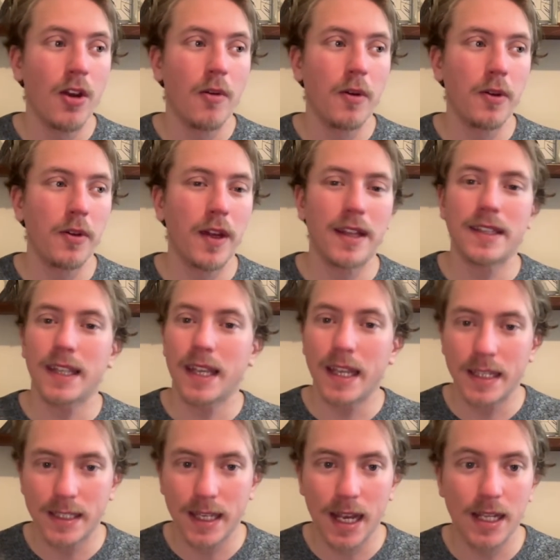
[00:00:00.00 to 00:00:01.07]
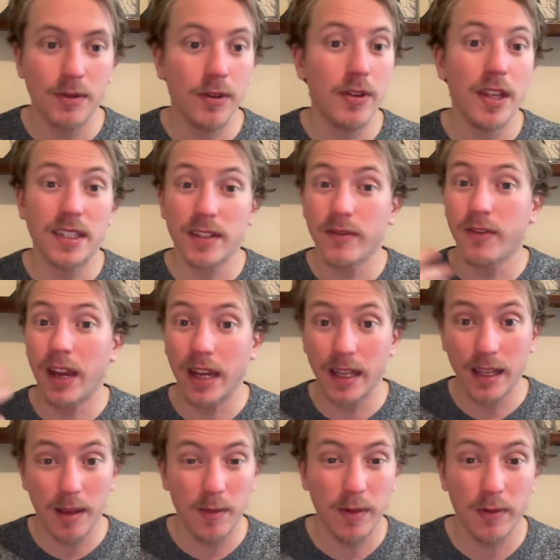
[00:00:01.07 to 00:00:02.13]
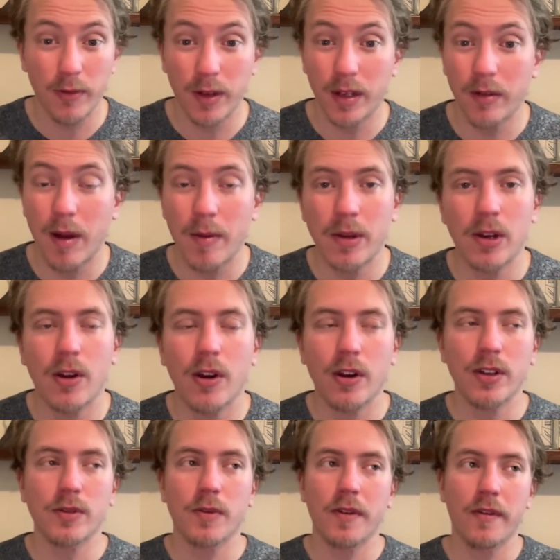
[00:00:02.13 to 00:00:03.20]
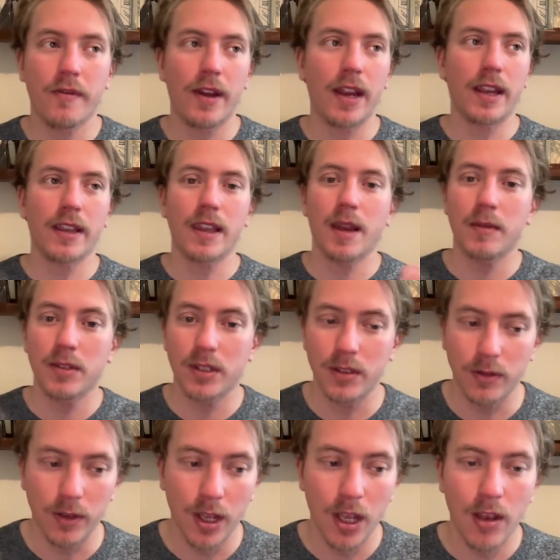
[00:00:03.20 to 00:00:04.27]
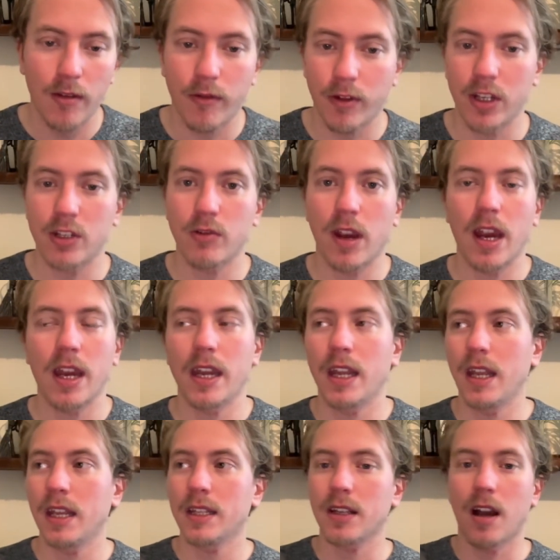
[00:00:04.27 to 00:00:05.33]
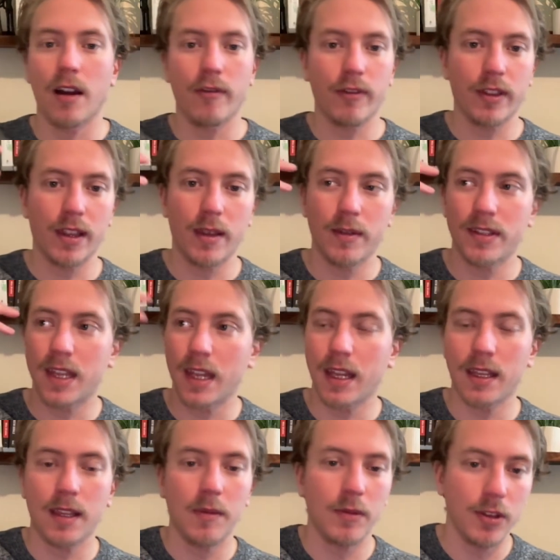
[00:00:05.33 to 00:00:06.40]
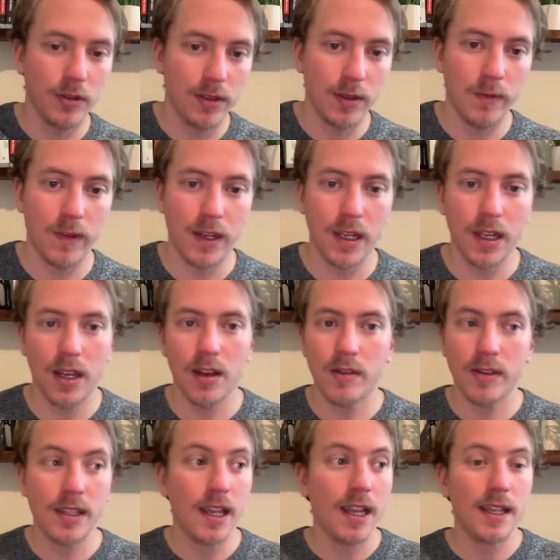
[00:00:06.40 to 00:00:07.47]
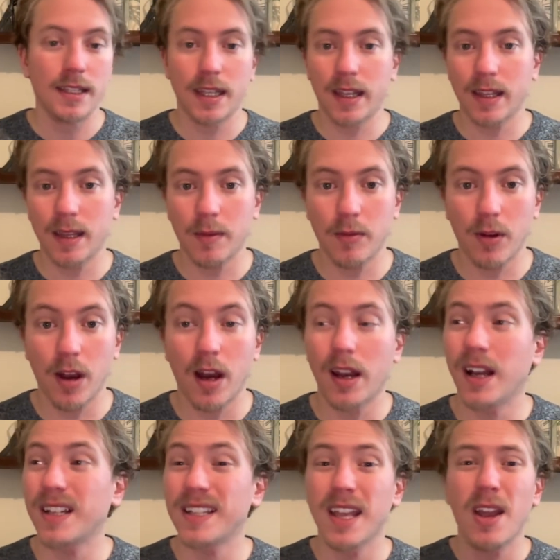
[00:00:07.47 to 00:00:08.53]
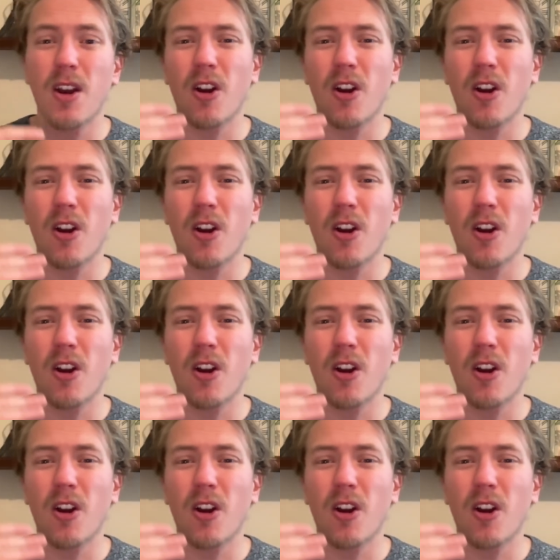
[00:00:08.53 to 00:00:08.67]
whether that's insights, whether that's inviting them to free webinars, inviting them to free trainings, sending them YouTube videos, sending them products,